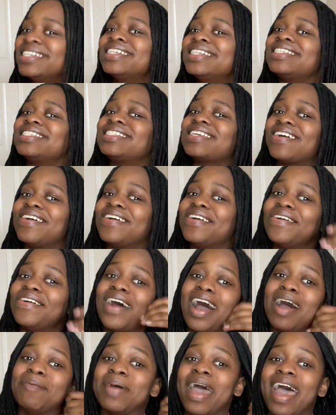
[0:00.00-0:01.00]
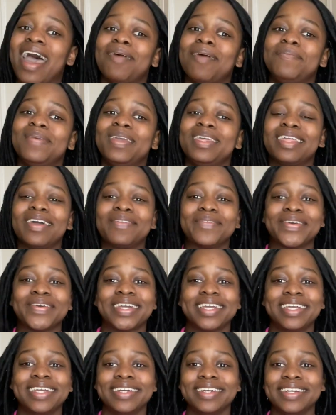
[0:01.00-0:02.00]
So I'm happy that we're
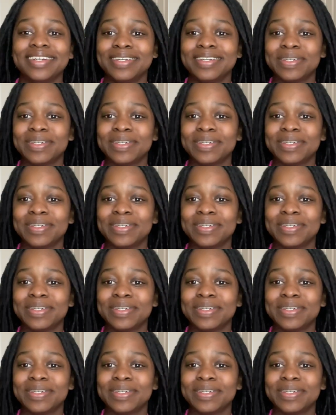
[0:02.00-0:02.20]
here,